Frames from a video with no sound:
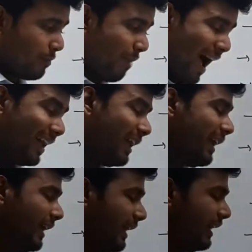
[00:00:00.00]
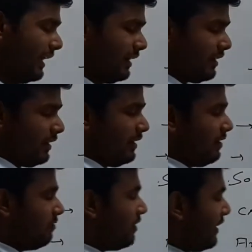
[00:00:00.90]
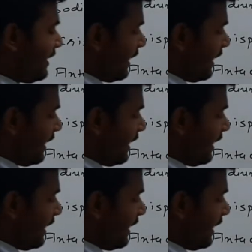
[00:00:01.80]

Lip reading: By heating it, we will